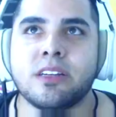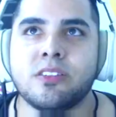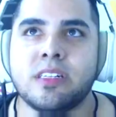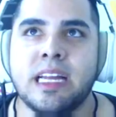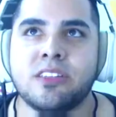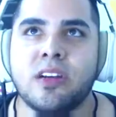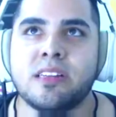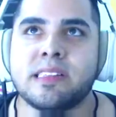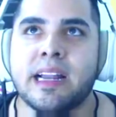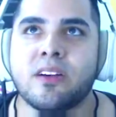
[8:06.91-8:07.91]
because you're not trying
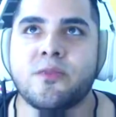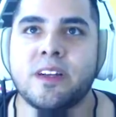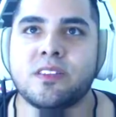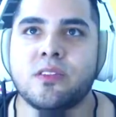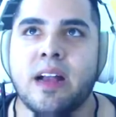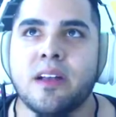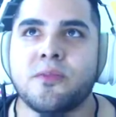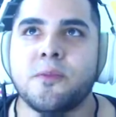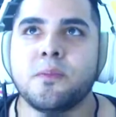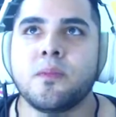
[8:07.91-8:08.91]
to sacrifice your raft.